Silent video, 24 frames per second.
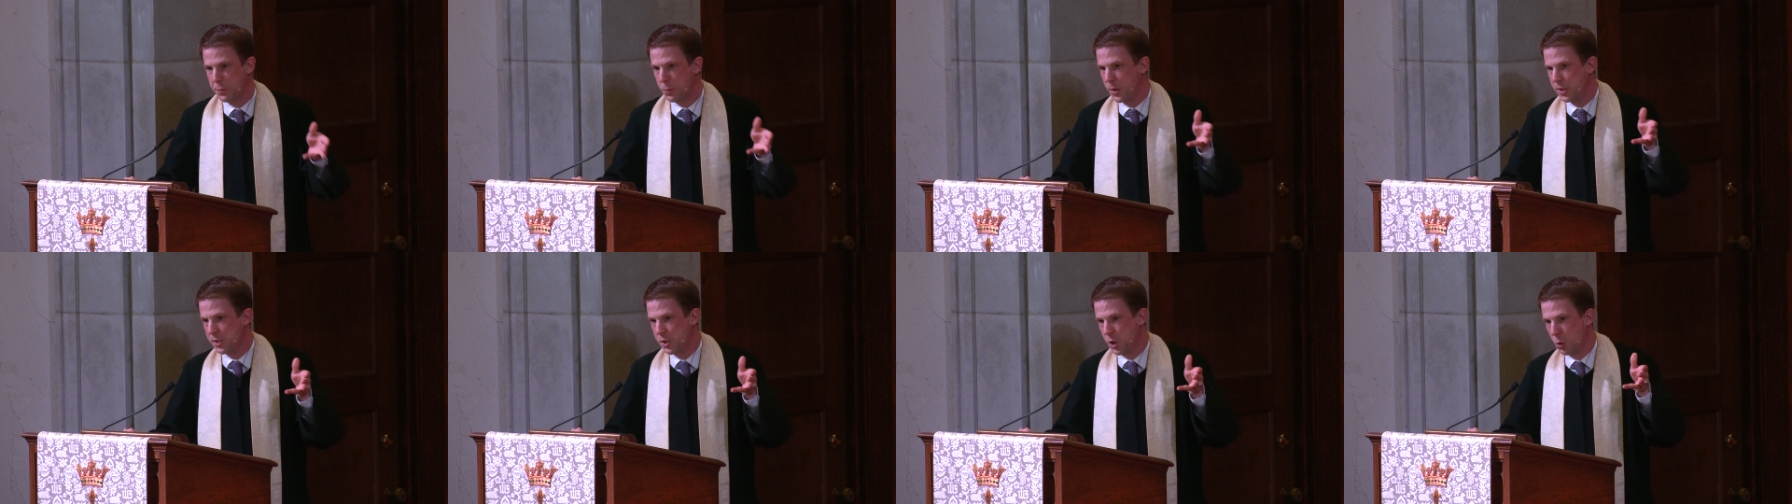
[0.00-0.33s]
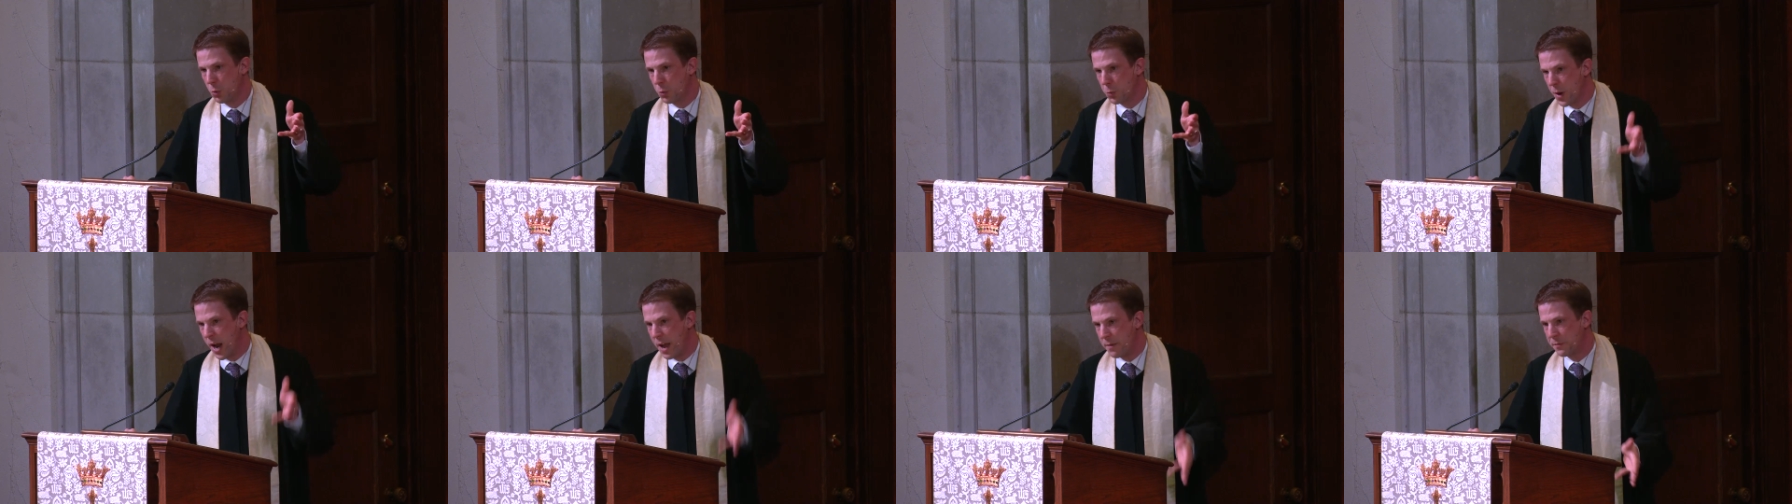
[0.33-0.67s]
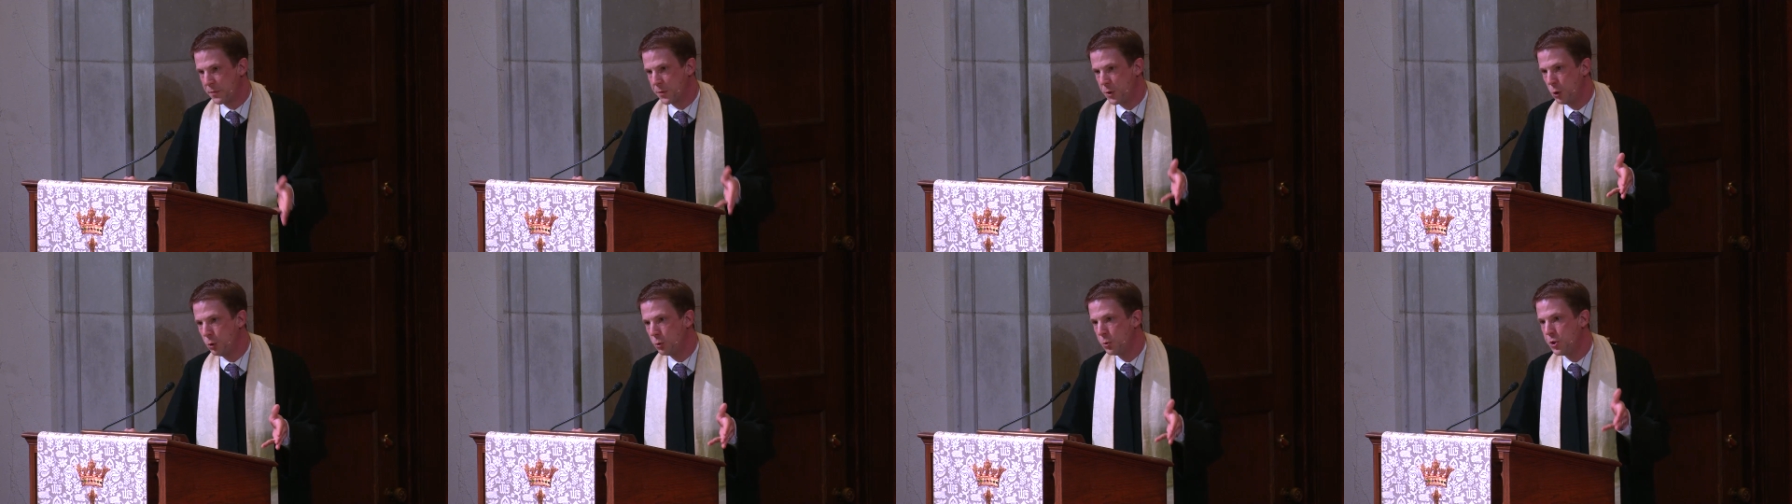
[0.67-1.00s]
was a
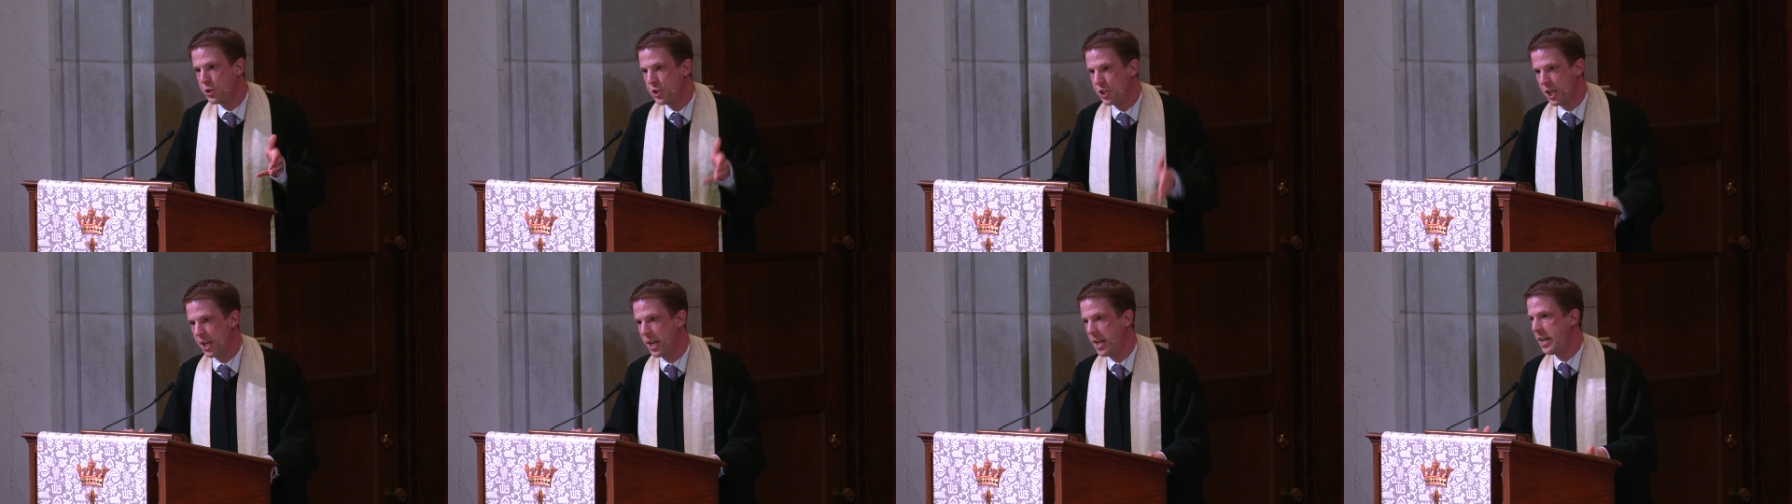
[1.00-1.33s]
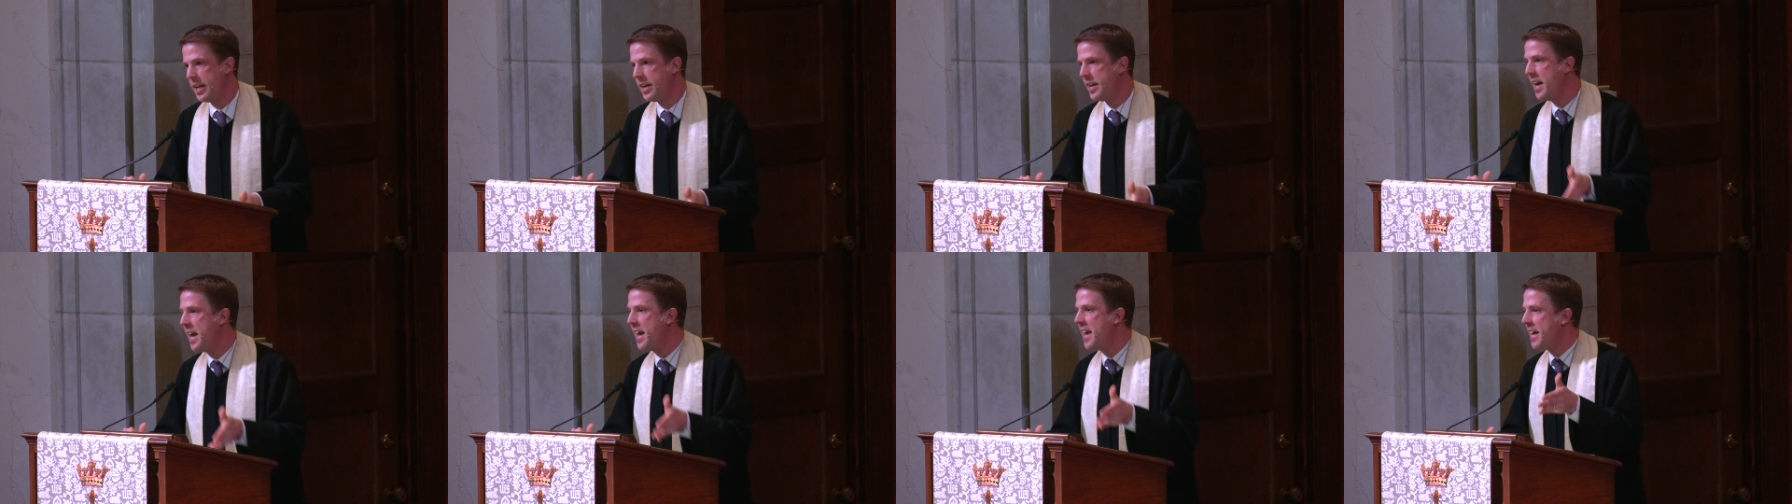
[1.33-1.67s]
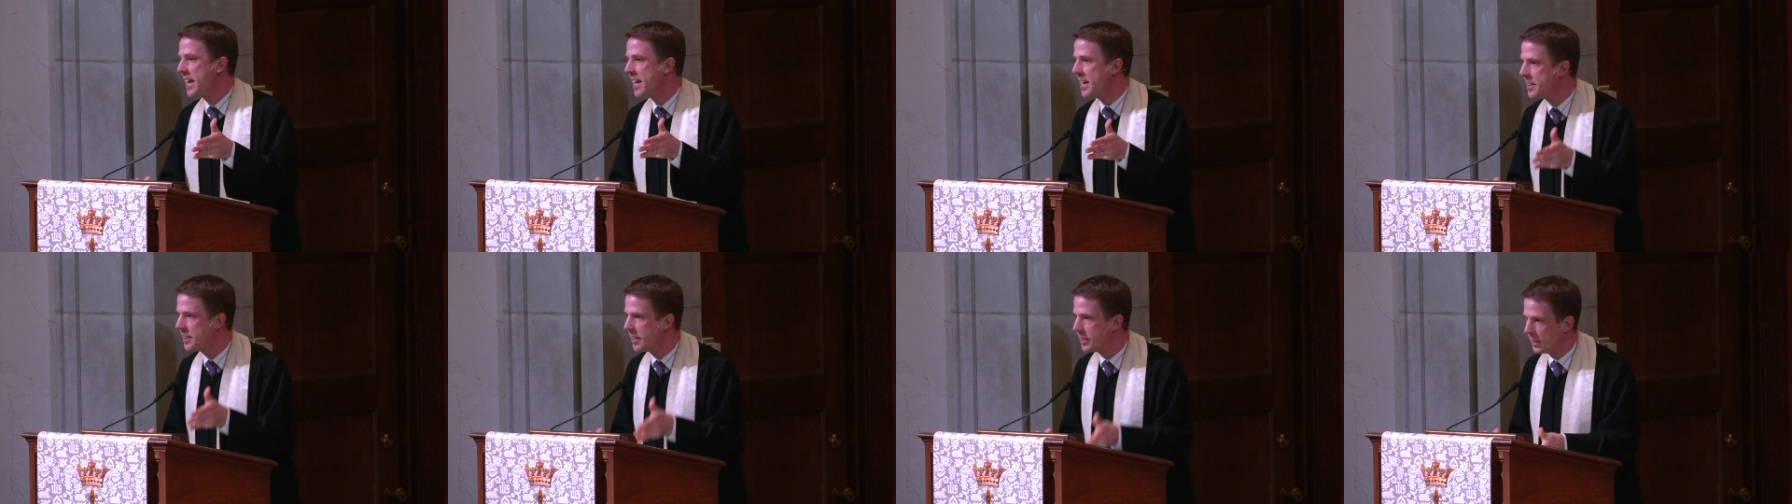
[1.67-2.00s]
refugee
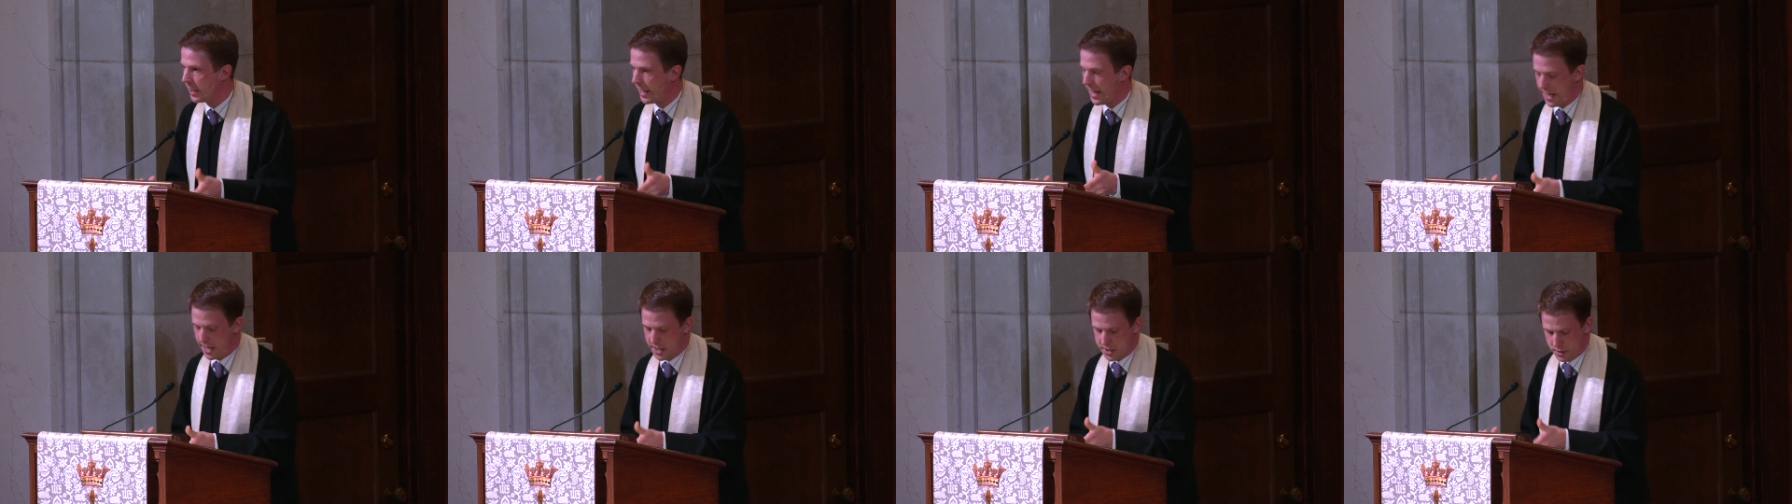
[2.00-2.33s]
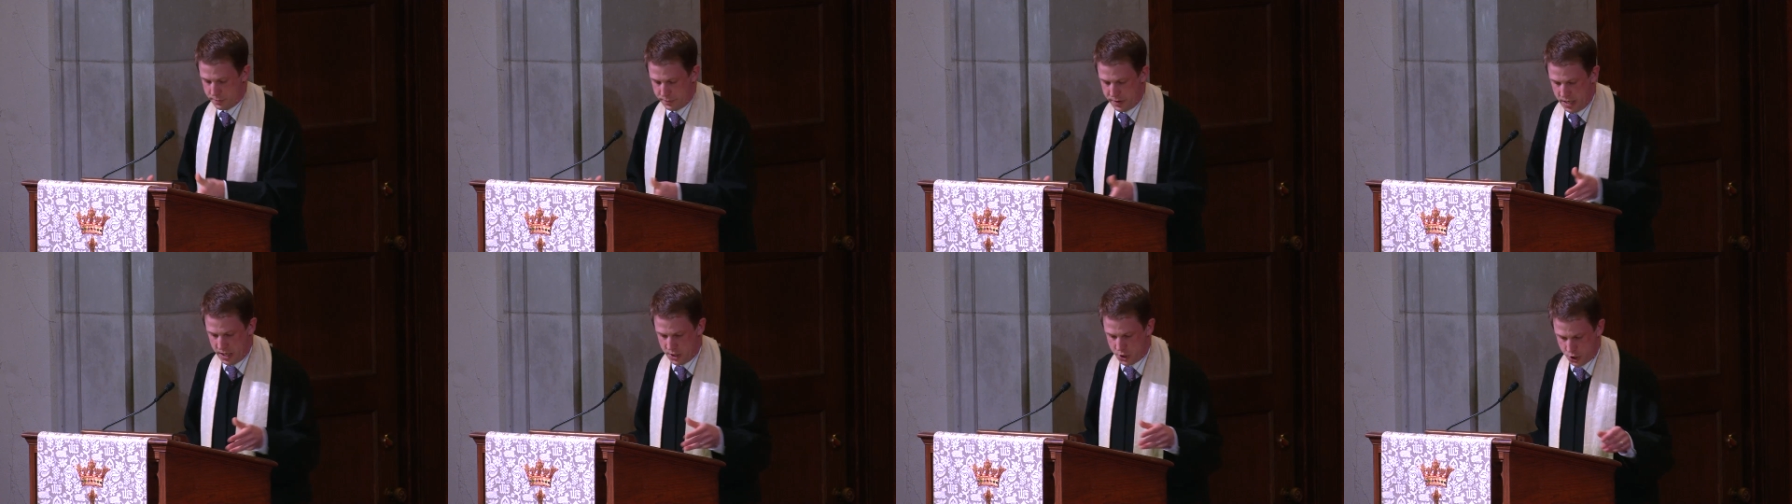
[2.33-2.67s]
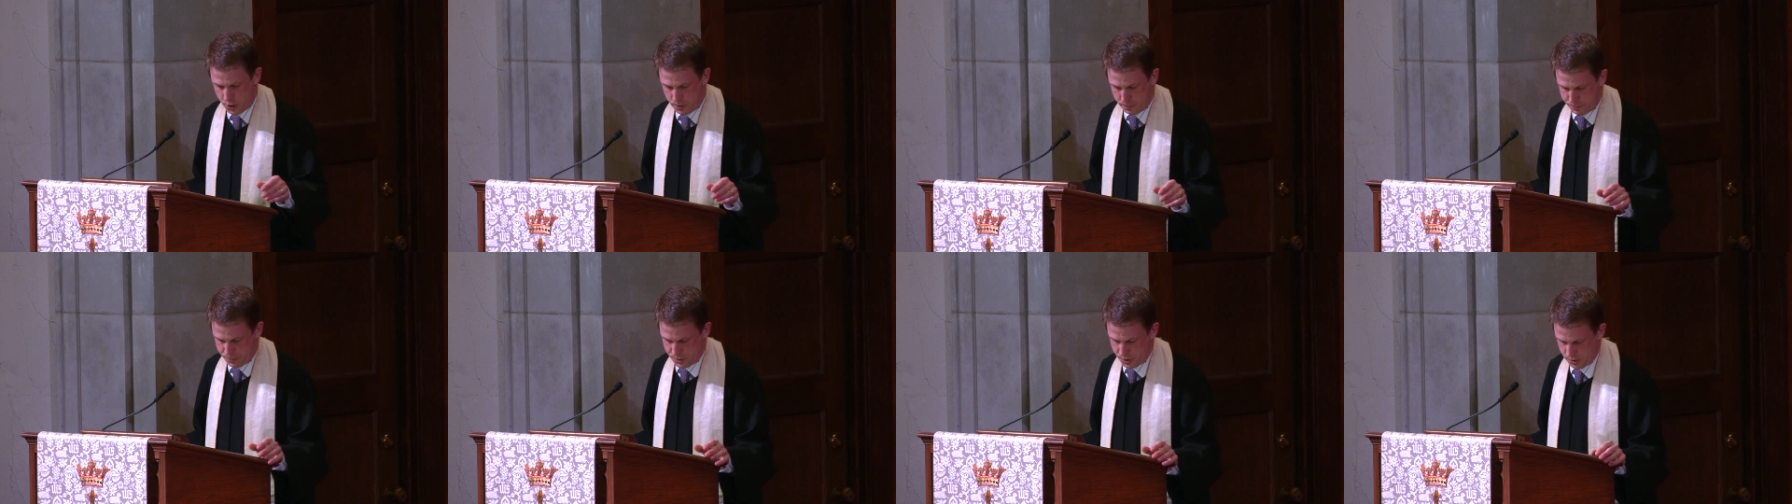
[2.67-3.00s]
in the land of
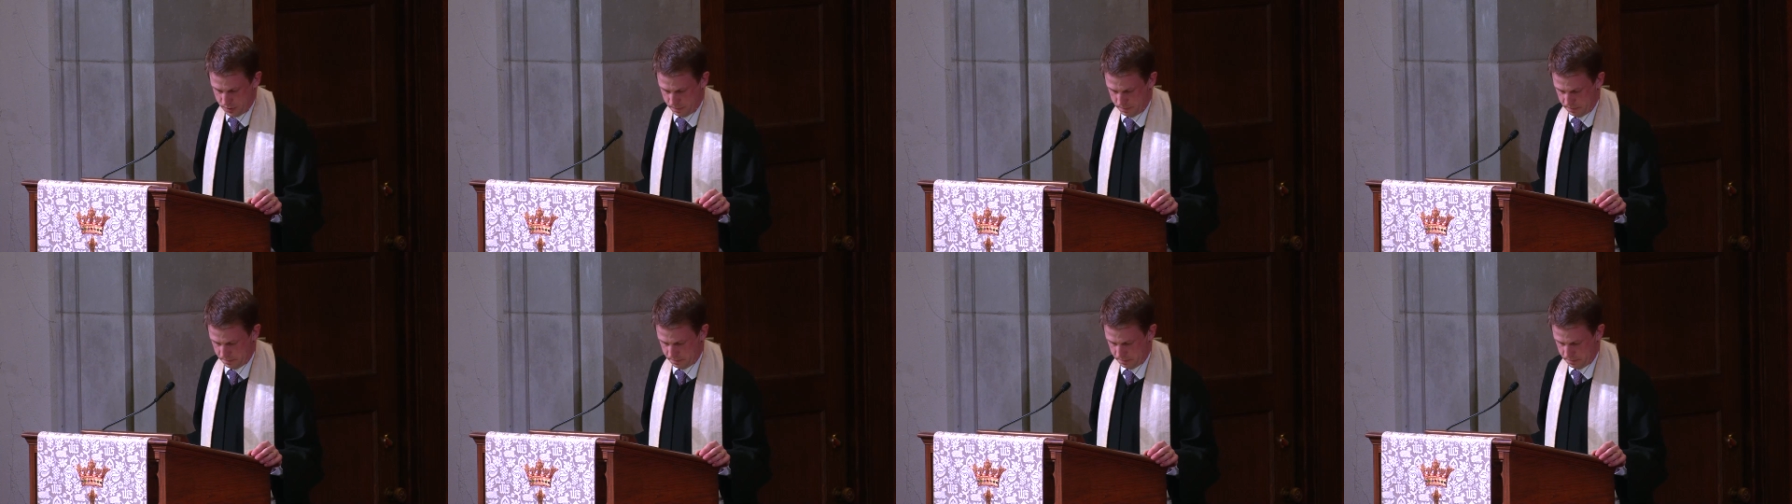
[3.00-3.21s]
Egypt.